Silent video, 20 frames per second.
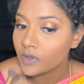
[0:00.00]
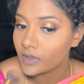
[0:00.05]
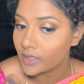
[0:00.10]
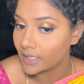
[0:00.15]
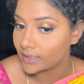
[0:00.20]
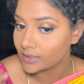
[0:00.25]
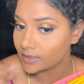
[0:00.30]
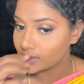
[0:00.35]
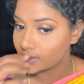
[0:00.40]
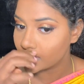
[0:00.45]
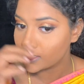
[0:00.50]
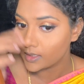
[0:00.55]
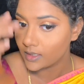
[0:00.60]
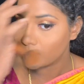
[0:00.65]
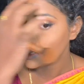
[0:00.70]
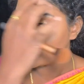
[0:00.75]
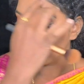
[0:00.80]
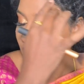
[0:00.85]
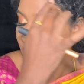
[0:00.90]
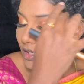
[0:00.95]
Yes,
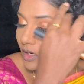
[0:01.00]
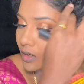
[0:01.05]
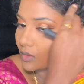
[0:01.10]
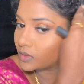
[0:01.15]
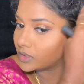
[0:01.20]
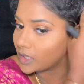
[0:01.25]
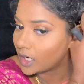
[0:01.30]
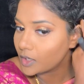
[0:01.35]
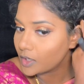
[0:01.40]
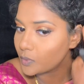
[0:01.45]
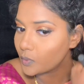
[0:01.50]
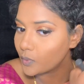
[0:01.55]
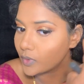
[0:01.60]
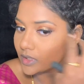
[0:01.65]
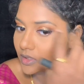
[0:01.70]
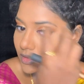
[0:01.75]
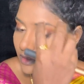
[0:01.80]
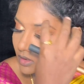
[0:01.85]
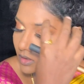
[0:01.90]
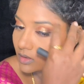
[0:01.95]
now done with
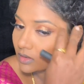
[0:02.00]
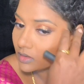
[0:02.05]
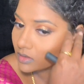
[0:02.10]
the